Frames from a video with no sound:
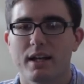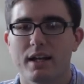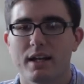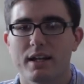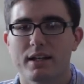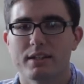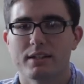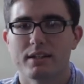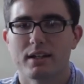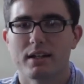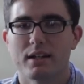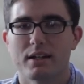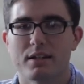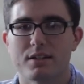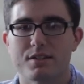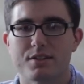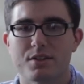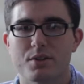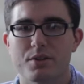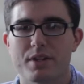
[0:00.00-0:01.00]
And
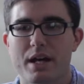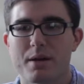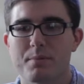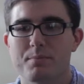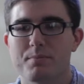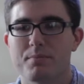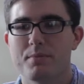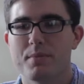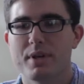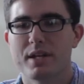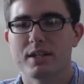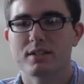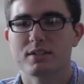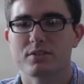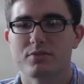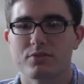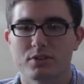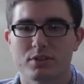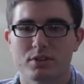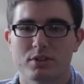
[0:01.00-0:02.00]
uh, so that
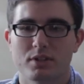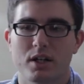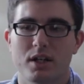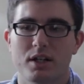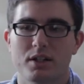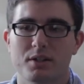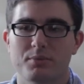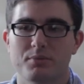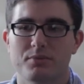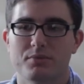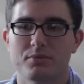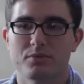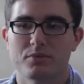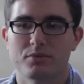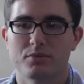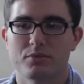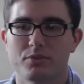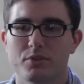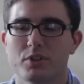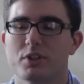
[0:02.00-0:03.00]
makes for, um,
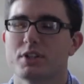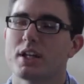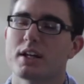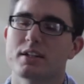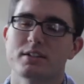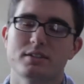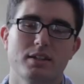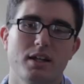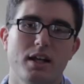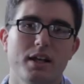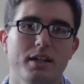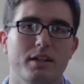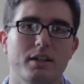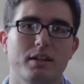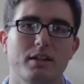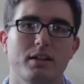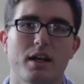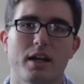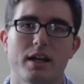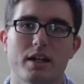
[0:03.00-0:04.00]
for nice
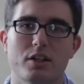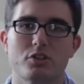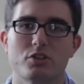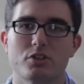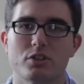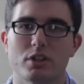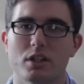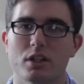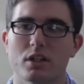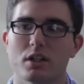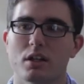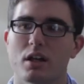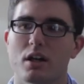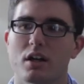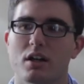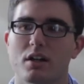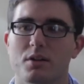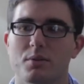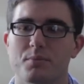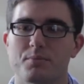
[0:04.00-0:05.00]
lighting, actually.
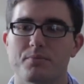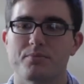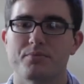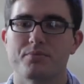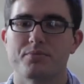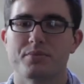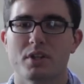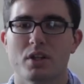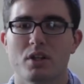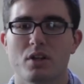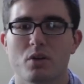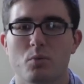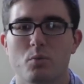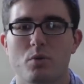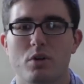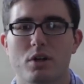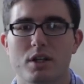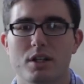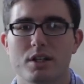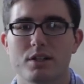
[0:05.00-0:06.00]
Um,
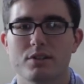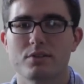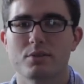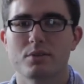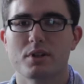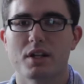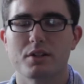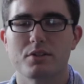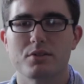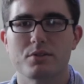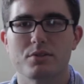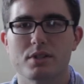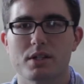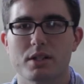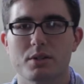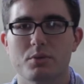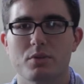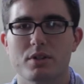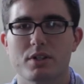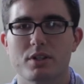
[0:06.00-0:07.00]
Walking into it, I knew that
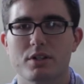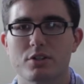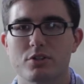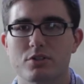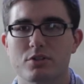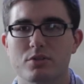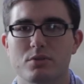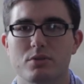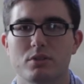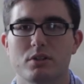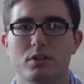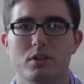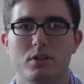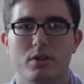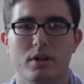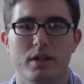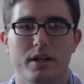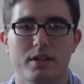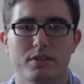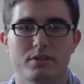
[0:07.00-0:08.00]
I wanted to shoot at low
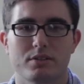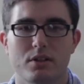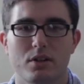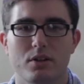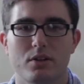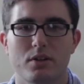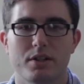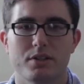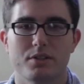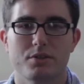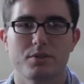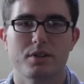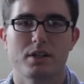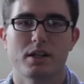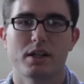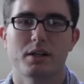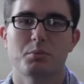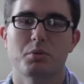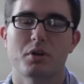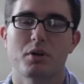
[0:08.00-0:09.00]
I S O. I knew
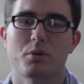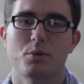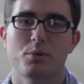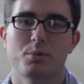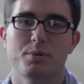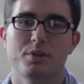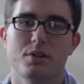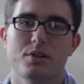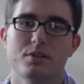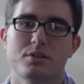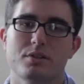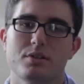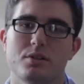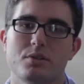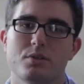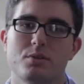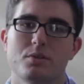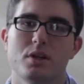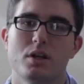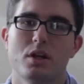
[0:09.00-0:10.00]
that I probably
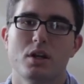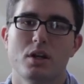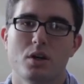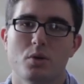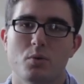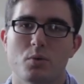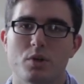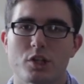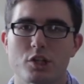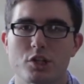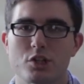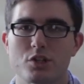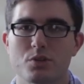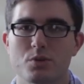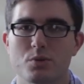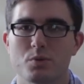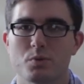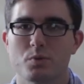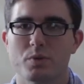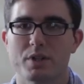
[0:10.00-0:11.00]
also want to
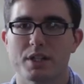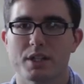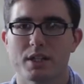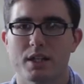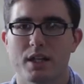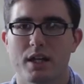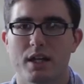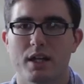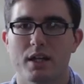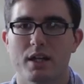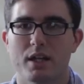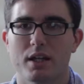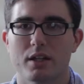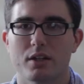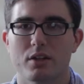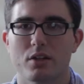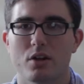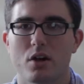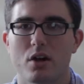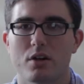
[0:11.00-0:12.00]
shoot with
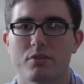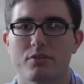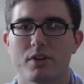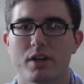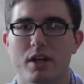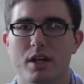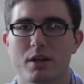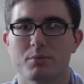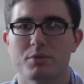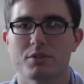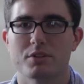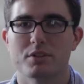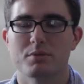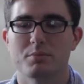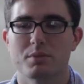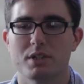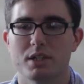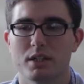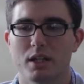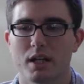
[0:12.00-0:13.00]
an off-camera
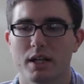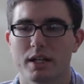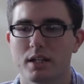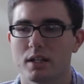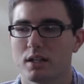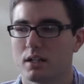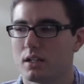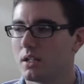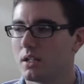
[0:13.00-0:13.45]
speed light,